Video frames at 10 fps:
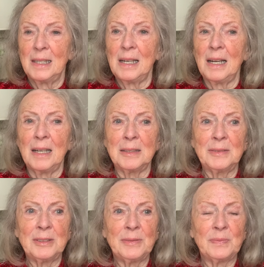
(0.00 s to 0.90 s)

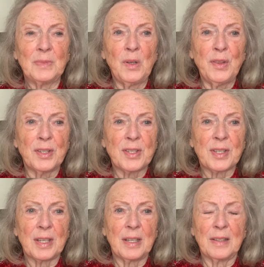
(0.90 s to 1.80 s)
And
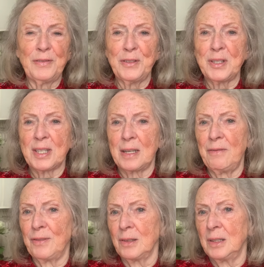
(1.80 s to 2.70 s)
others, the first
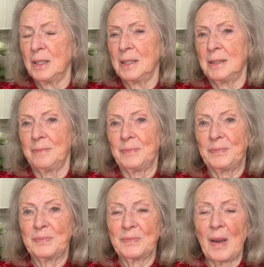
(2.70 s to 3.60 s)
sniffle,
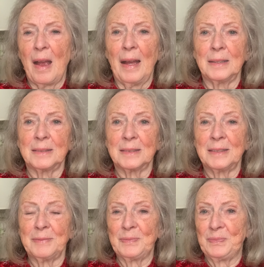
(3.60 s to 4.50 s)

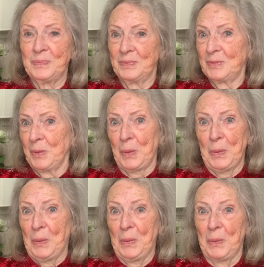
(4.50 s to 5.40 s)
and
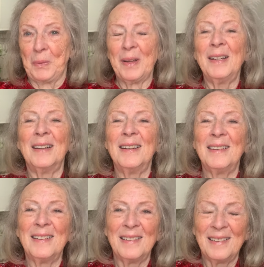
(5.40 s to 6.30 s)
I
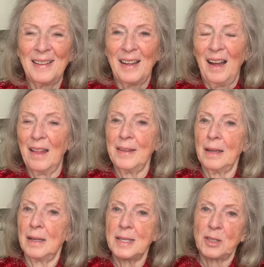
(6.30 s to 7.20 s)

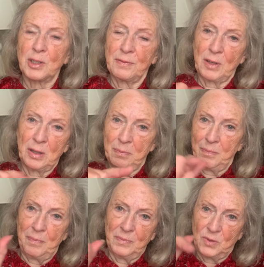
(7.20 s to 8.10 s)
think I sort of
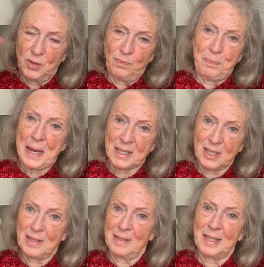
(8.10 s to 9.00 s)
come
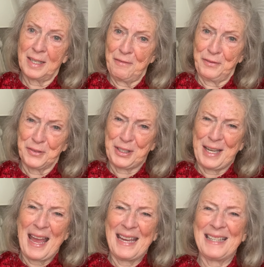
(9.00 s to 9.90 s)
past the sniffle
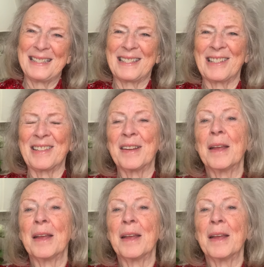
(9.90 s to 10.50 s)
stage.